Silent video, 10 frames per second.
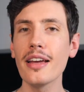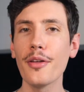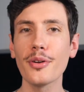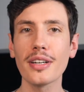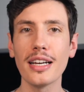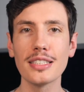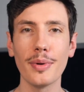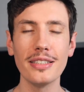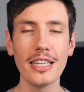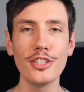other
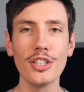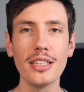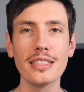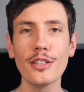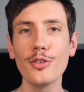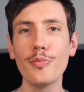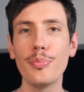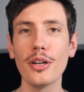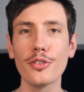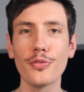customizations that you've
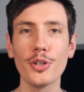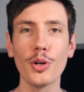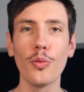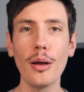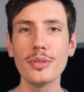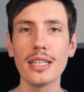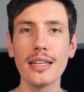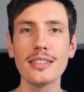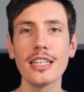built for your website,